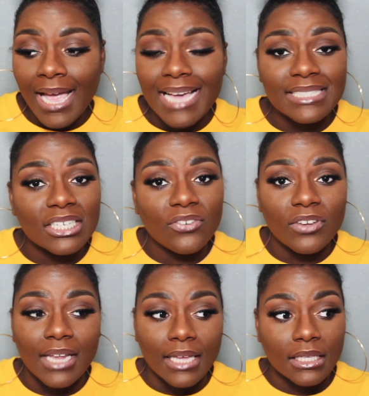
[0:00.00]
I still
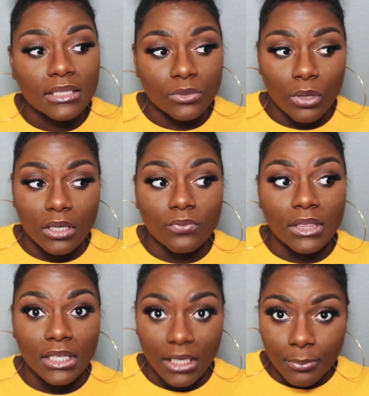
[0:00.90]
feel like this is one
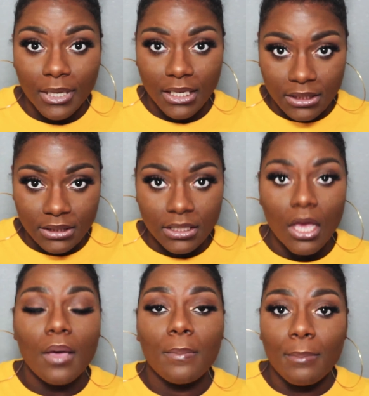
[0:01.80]
of the best
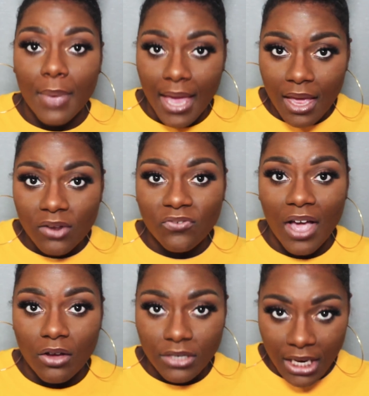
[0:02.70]
matte
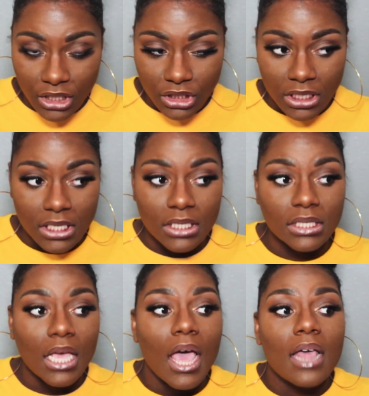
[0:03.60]

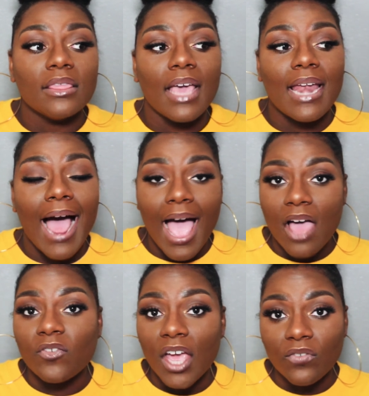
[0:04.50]
foundations that I
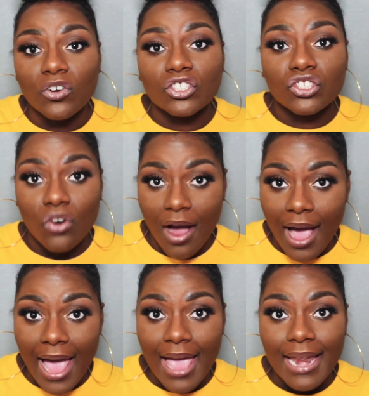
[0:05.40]
have ever
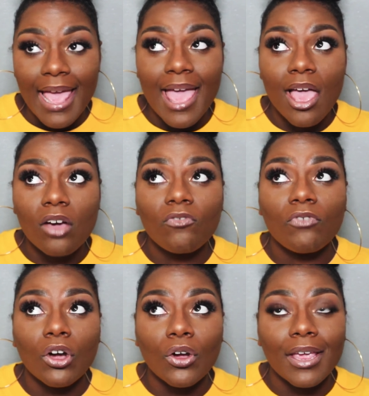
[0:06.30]
tried
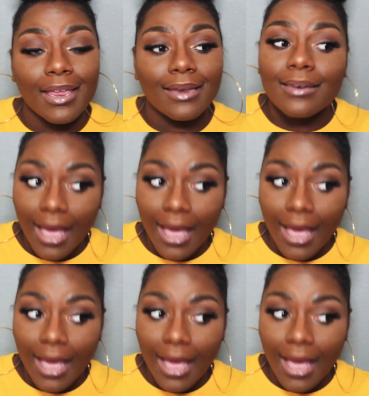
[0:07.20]
ever in